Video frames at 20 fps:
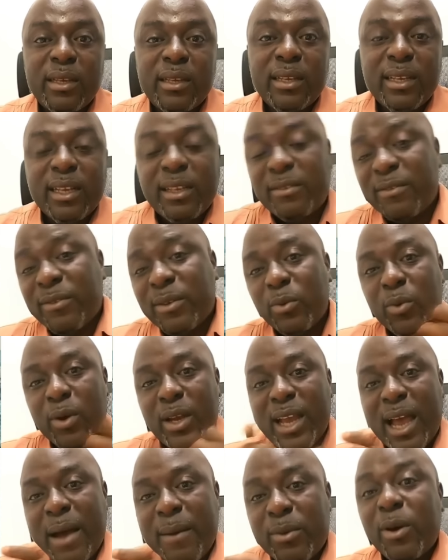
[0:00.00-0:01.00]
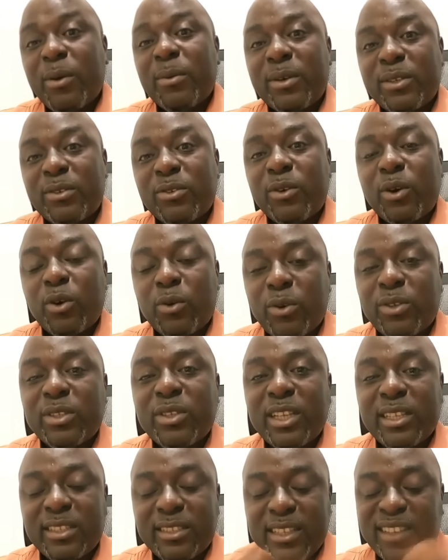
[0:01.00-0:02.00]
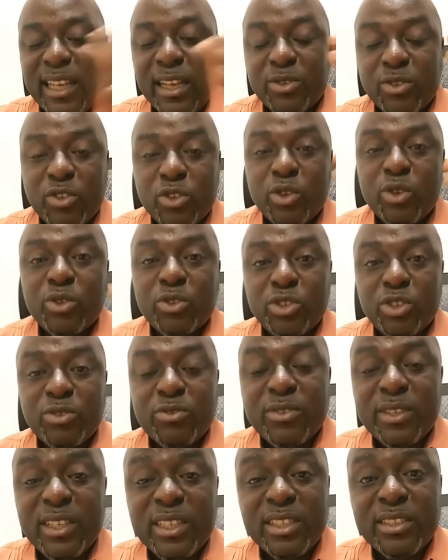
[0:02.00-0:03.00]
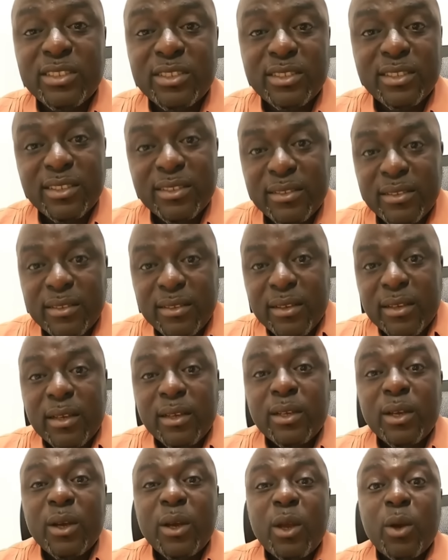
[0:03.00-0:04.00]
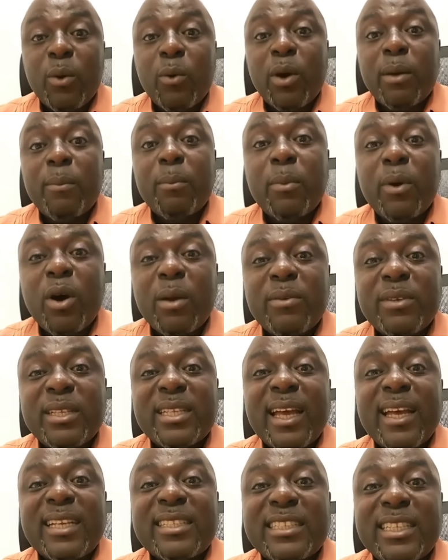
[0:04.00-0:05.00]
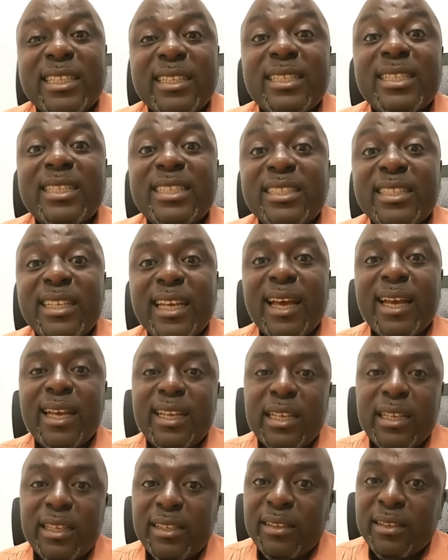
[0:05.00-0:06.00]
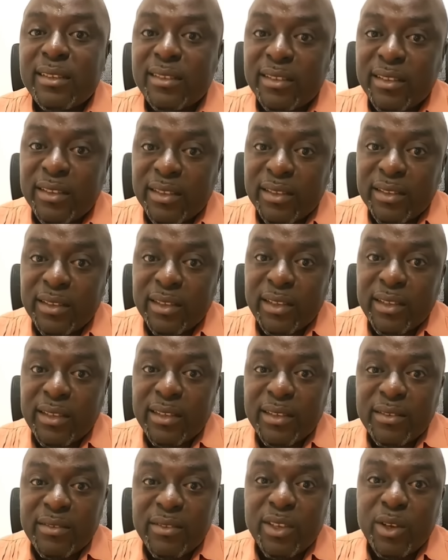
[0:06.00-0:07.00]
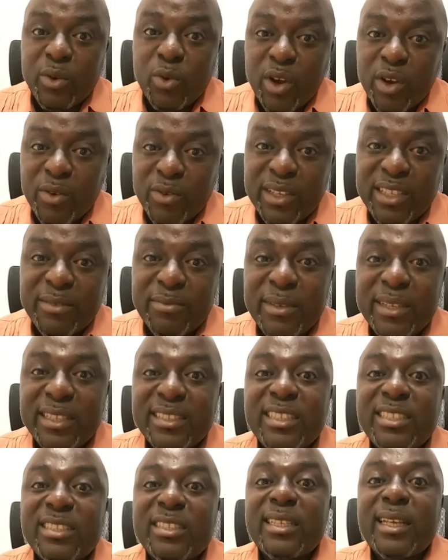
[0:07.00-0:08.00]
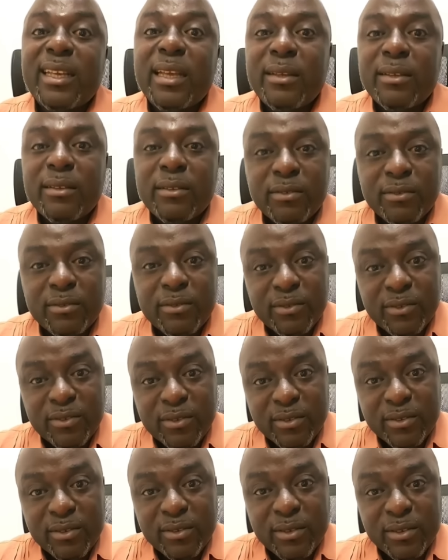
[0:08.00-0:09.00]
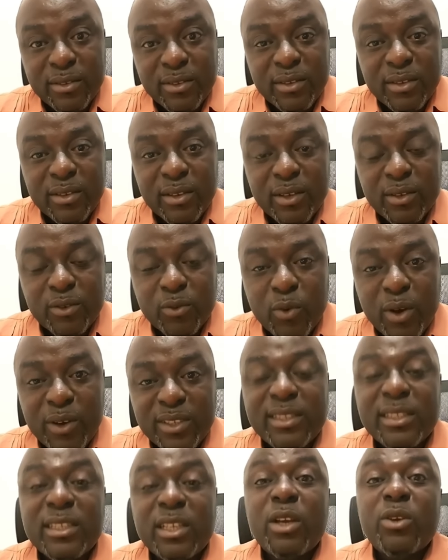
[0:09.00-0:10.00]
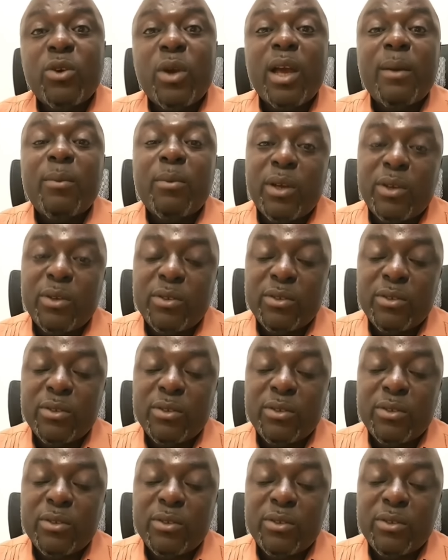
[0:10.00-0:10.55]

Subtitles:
If what happened before was just the introductory phase, with bombs dancing in the sky, then what will it be this time? What is going to happen?